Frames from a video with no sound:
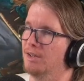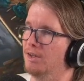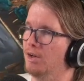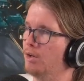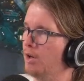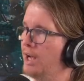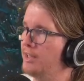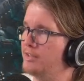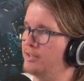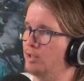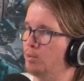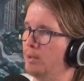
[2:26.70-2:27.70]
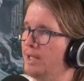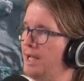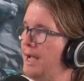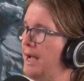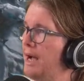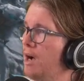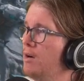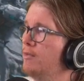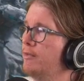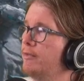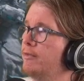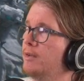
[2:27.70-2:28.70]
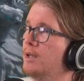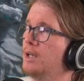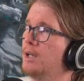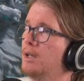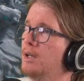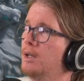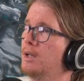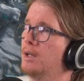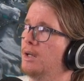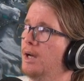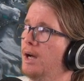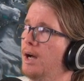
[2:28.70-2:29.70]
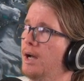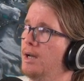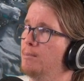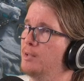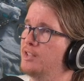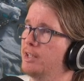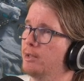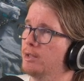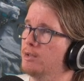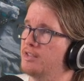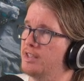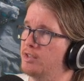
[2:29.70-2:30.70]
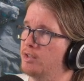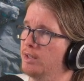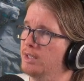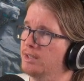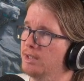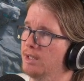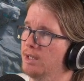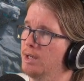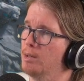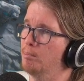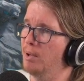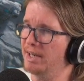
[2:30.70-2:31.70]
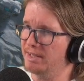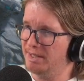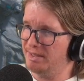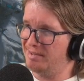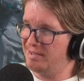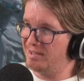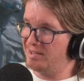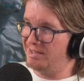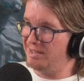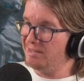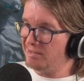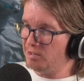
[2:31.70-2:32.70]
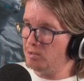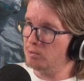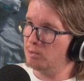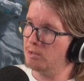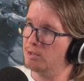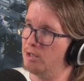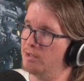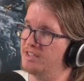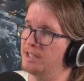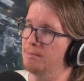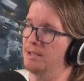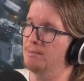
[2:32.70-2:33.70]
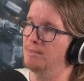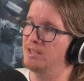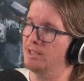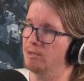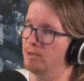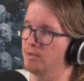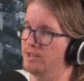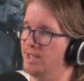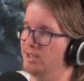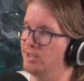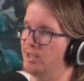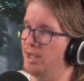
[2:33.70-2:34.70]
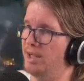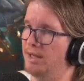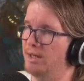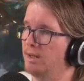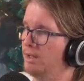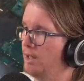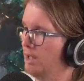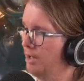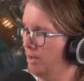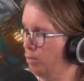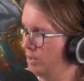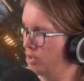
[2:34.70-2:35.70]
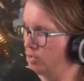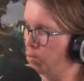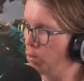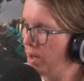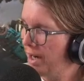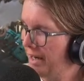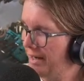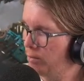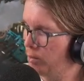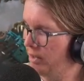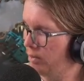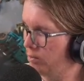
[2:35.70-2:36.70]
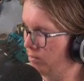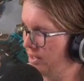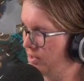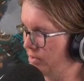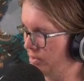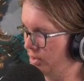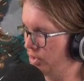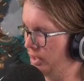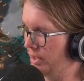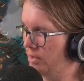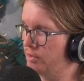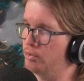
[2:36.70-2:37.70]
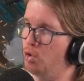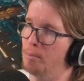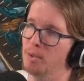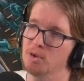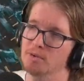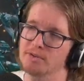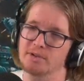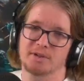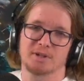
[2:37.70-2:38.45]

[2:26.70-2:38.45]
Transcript: Alright, so we have a materials district, but it is still costing me materials each day, which is why we are researching sawmills.